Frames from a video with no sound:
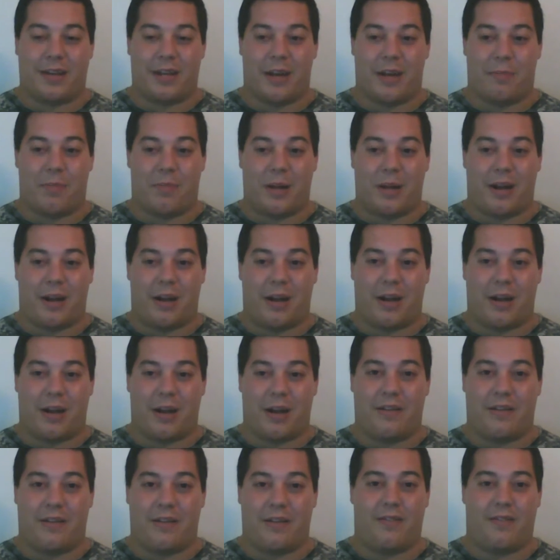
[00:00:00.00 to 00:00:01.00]
get up there
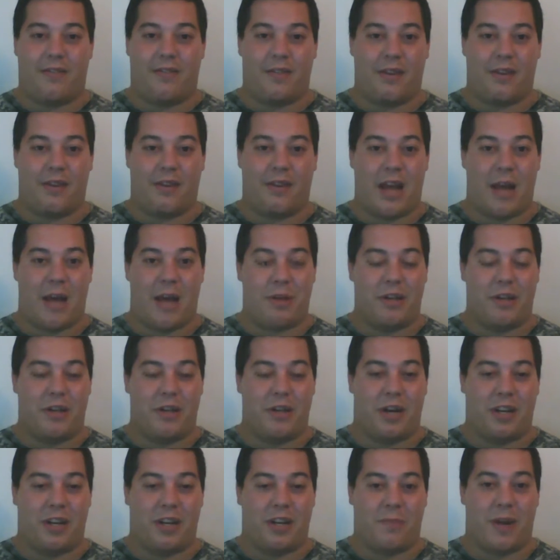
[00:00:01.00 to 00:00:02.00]
and it's not been
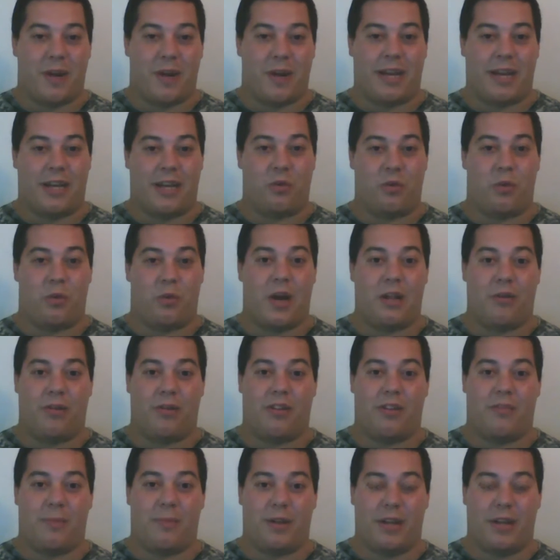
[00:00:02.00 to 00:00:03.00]
touched by any of the
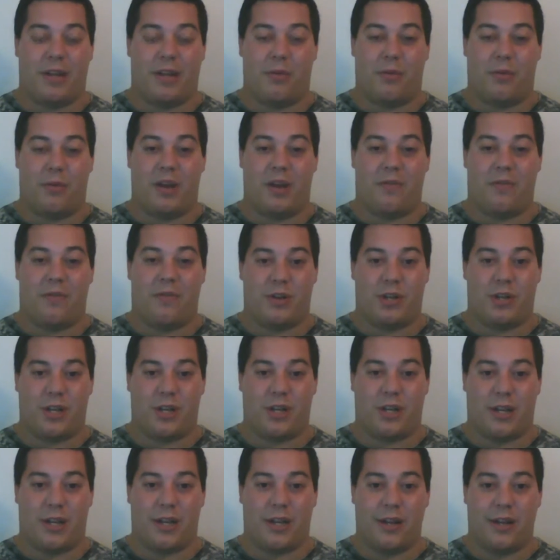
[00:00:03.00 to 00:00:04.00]
weather that's been hitting West
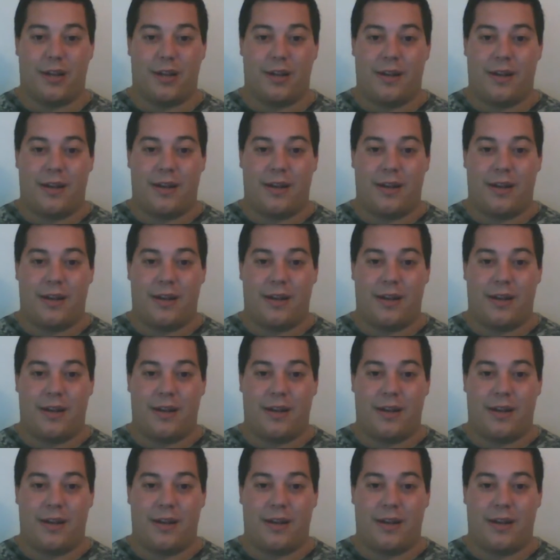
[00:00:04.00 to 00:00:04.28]
Virginia.